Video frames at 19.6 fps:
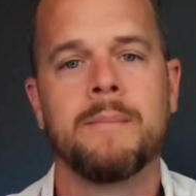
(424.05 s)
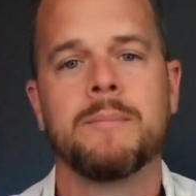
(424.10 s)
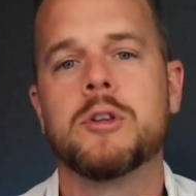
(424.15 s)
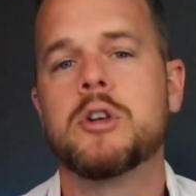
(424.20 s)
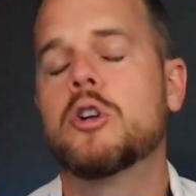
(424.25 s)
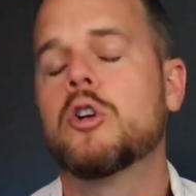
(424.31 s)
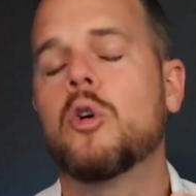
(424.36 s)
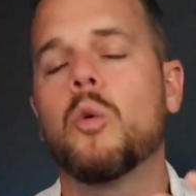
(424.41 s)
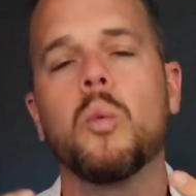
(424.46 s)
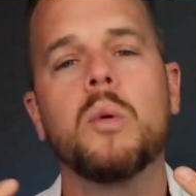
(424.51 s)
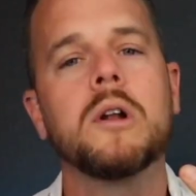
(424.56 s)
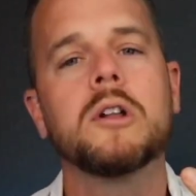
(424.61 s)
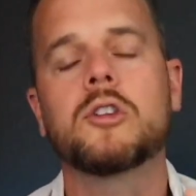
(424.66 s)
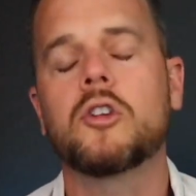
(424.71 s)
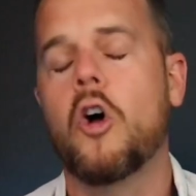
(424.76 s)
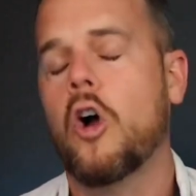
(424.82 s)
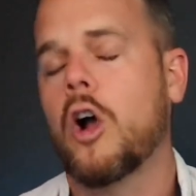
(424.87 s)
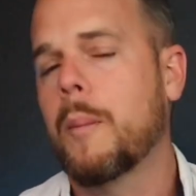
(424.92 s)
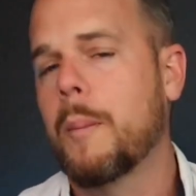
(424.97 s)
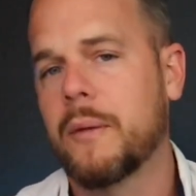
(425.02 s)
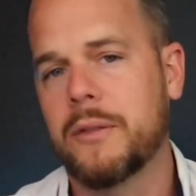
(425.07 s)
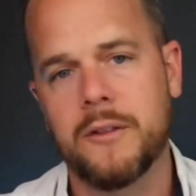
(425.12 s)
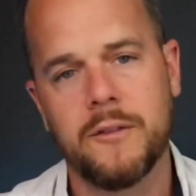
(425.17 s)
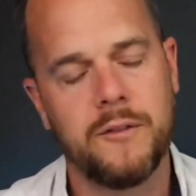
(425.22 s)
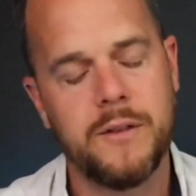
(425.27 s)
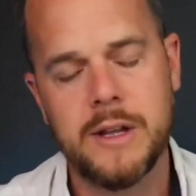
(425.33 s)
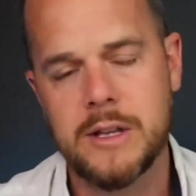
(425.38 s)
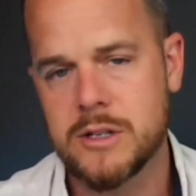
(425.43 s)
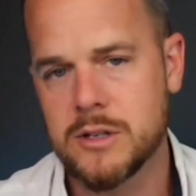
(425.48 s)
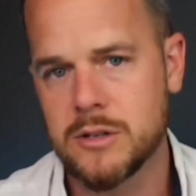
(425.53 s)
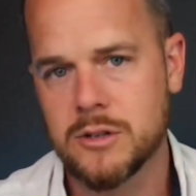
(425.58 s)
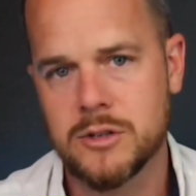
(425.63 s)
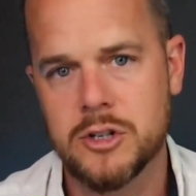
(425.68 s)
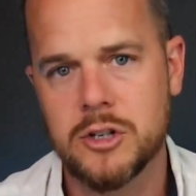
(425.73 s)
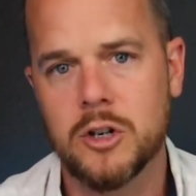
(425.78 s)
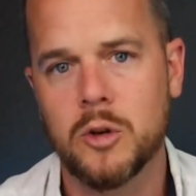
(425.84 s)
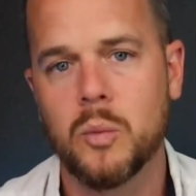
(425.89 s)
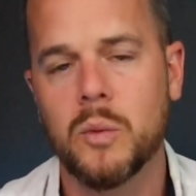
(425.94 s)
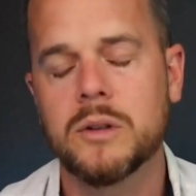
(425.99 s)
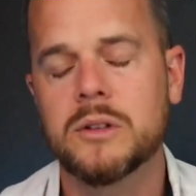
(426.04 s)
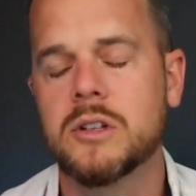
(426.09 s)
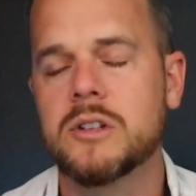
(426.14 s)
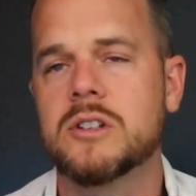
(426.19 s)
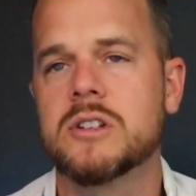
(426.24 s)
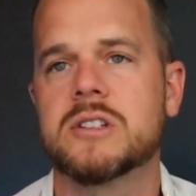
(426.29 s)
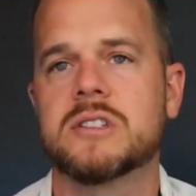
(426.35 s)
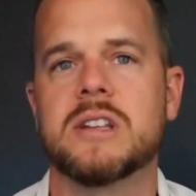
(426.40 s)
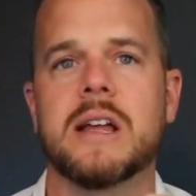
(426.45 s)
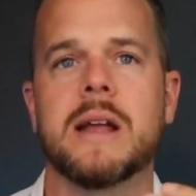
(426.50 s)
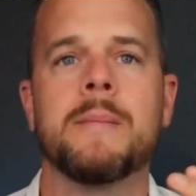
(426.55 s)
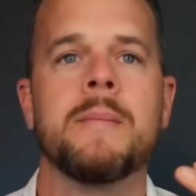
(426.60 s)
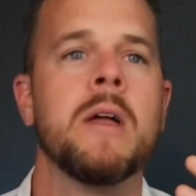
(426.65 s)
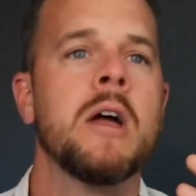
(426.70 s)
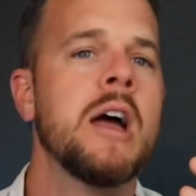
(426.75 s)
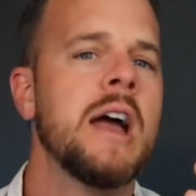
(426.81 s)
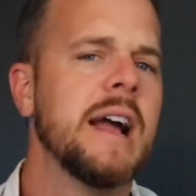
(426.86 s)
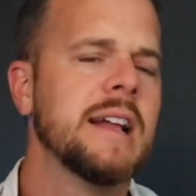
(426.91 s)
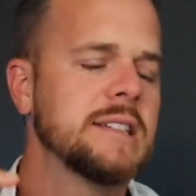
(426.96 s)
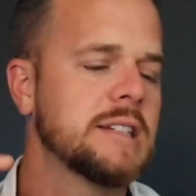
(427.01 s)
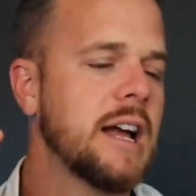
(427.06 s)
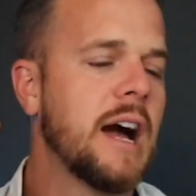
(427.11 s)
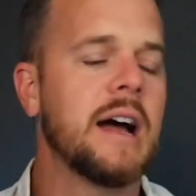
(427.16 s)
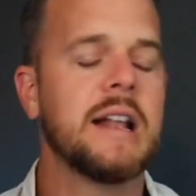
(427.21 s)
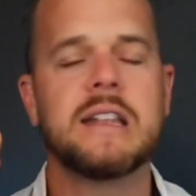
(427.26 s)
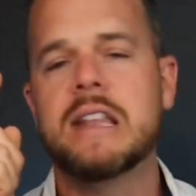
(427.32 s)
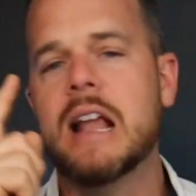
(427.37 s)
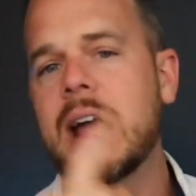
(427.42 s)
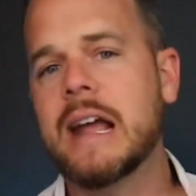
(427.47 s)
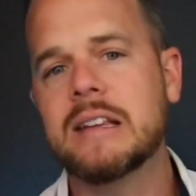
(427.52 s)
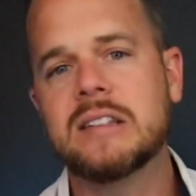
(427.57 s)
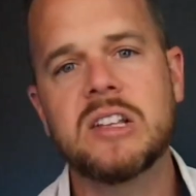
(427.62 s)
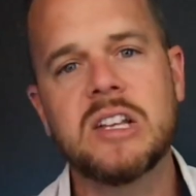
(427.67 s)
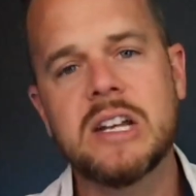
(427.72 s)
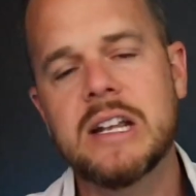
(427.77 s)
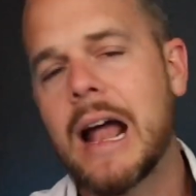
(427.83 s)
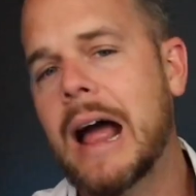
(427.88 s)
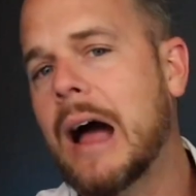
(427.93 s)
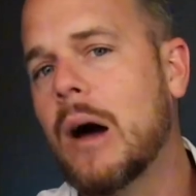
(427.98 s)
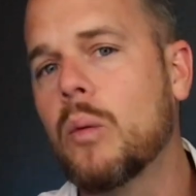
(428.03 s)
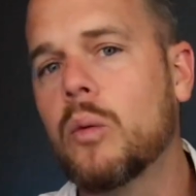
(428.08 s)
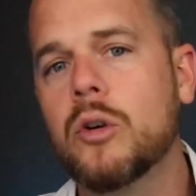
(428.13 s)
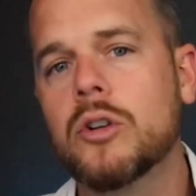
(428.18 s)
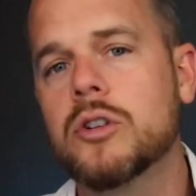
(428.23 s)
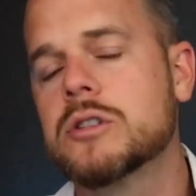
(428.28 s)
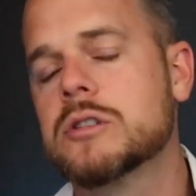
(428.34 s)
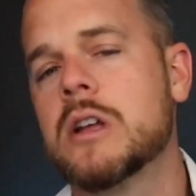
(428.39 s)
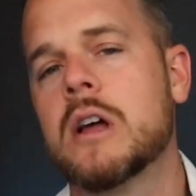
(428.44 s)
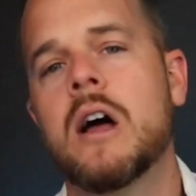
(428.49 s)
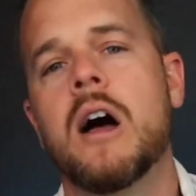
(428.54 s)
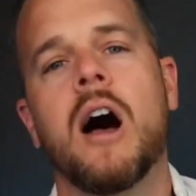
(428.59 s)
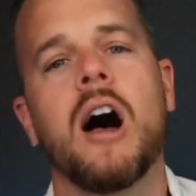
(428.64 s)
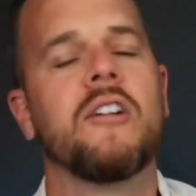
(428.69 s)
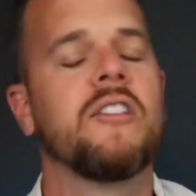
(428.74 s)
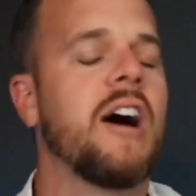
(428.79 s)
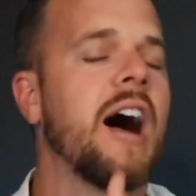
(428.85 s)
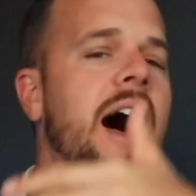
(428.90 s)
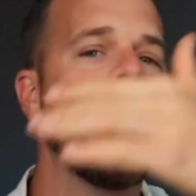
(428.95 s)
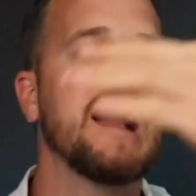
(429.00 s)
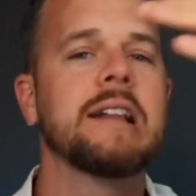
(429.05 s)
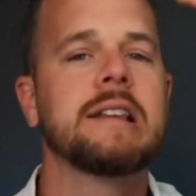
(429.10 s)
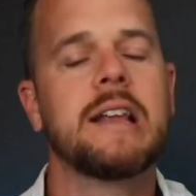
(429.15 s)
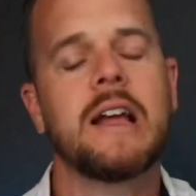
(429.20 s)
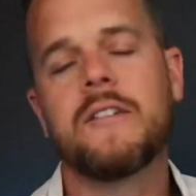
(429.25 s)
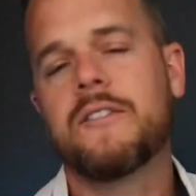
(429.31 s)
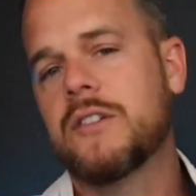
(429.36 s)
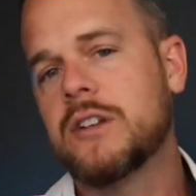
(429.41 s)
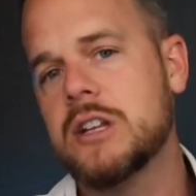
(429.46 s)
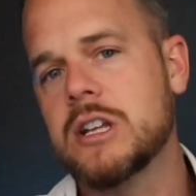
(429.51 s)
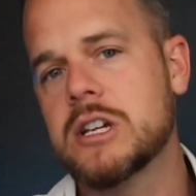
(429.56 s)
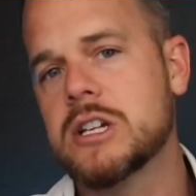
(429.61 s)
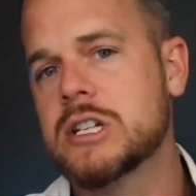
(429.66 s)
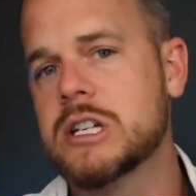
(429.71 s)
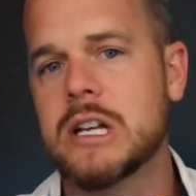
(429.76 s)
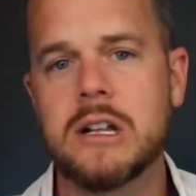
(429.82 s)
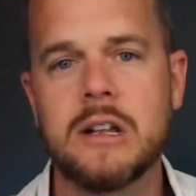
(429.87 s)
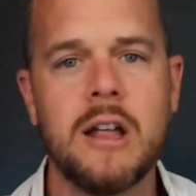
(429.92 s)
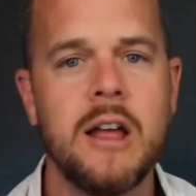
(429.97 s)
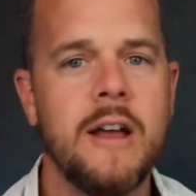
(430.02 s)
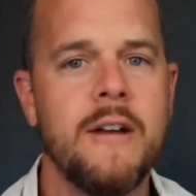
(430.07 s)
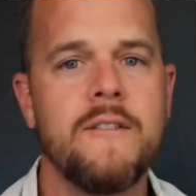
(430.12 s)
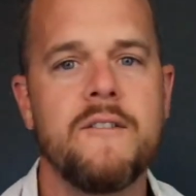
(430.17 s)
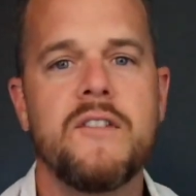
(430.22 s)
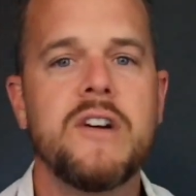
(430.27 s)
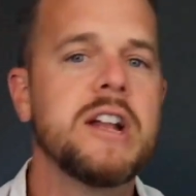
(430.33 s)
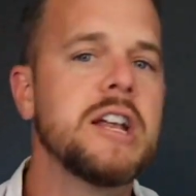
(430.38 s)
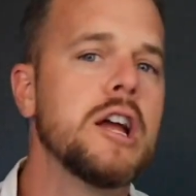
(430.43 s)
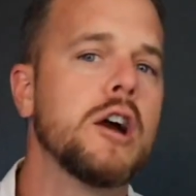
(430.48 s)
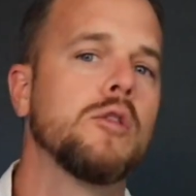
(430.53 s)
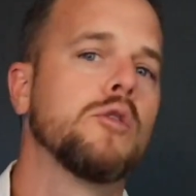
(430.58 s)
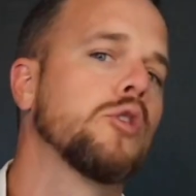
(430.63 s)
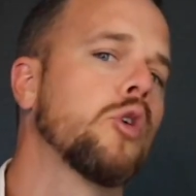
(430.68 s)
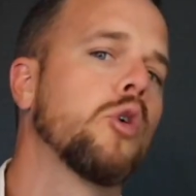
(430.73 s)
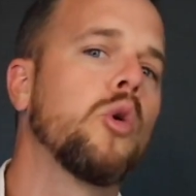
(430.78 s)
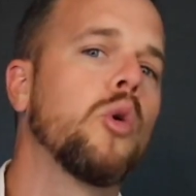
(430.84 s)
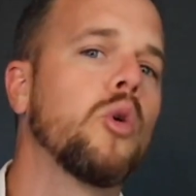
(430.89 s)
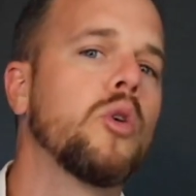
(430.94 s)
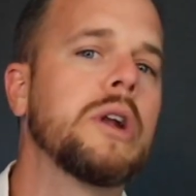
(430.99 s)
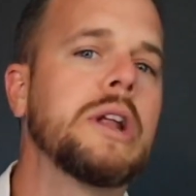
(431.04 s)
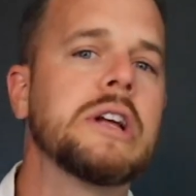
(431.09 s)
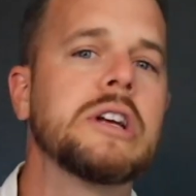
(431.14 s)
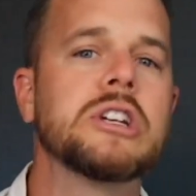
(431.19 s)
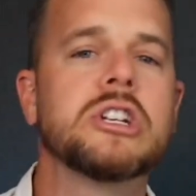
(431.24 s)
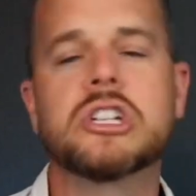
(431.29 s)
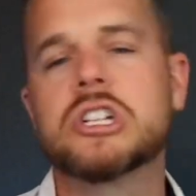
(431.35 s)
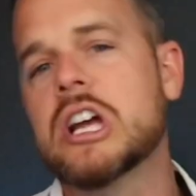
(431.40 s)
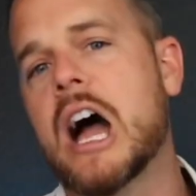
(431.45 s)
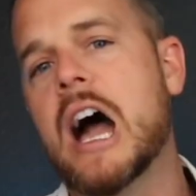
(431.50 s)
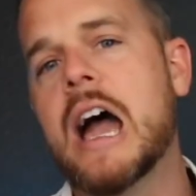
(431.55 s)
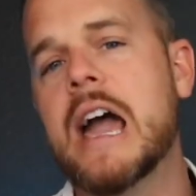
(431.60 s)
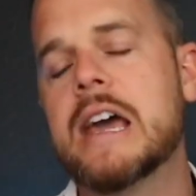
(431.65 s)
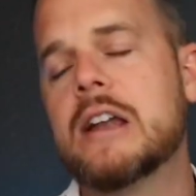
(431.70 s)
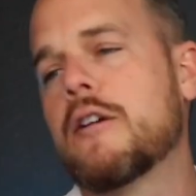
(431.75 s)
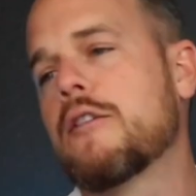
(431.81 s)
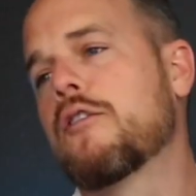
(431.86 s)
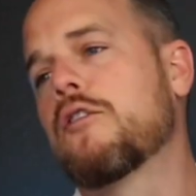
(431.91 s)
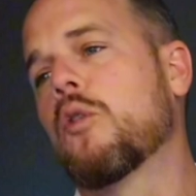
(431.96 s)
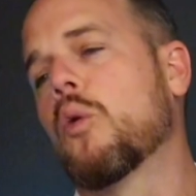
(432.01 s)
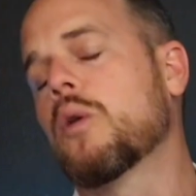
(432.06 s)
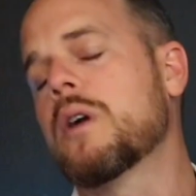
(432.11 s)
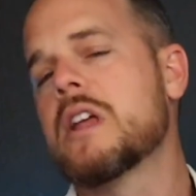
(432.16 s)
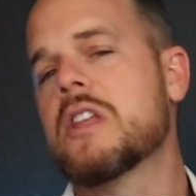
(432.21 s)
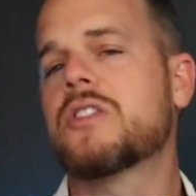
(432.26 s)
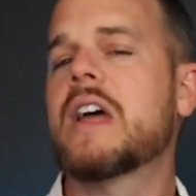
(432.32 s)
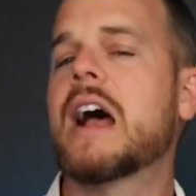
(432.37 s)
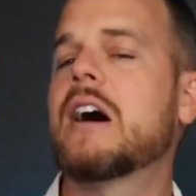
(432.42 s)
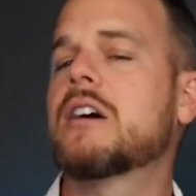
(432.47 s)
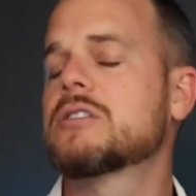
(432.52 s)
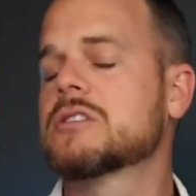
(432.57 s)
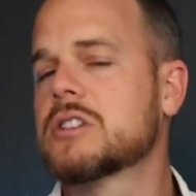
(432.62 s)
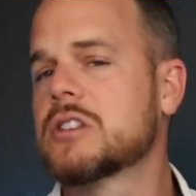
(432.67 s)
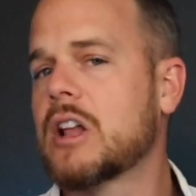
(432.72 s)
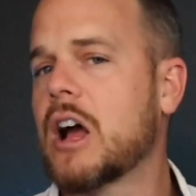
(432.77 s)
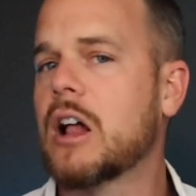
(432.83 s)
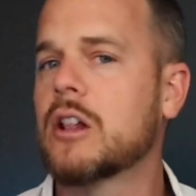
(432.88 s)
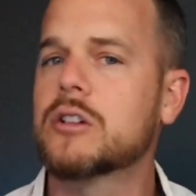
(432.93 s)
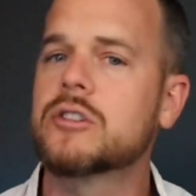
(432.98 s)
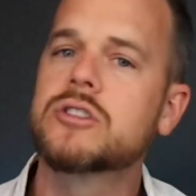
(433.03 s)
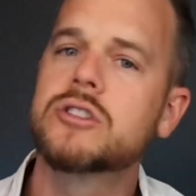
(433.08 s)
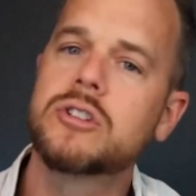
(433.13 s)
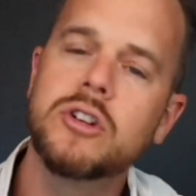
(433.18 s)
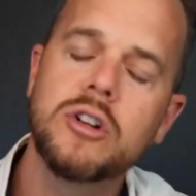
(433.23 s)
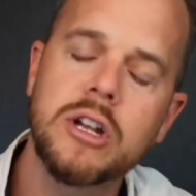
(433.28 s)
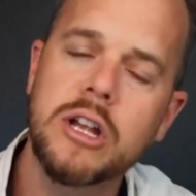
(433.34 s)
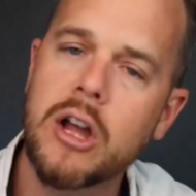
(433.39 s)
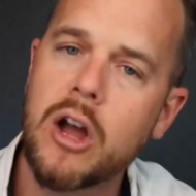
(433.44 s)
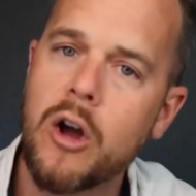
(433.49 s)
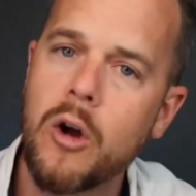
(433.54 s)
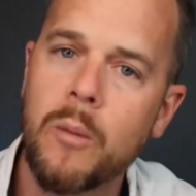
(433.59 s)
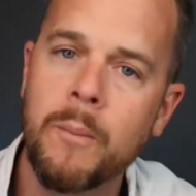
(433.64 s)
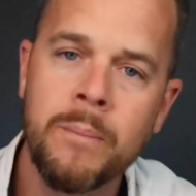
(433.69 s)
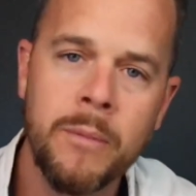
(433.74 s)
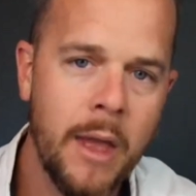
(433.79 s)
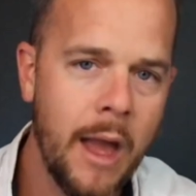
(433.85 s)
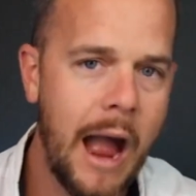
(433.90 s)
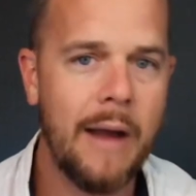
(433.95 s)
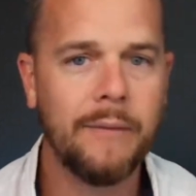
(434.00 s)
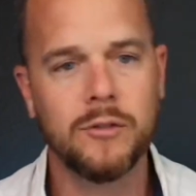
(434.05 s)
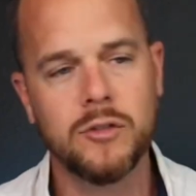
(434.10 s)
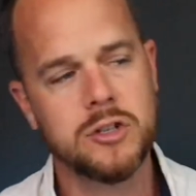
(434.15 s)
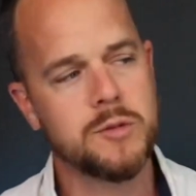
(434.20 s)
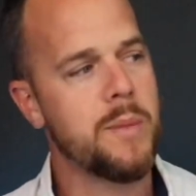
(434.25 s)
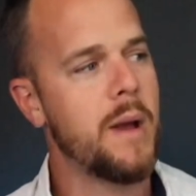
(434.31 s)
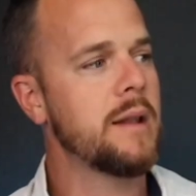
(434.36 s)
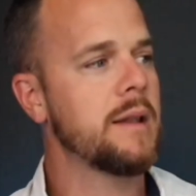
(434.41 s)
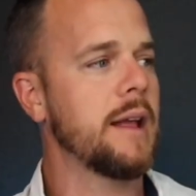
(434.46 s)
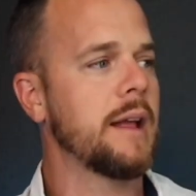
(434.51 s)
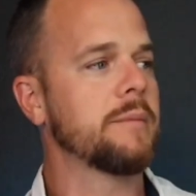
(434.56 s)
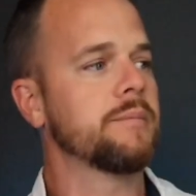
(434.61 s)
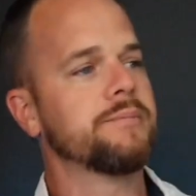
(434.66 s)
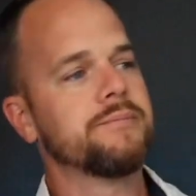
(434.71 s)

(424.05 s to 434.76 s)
You don't want to talk about the features. You don't want to just say, it's got 19 hours of high definition video recording shot in a $40,000 studio after spending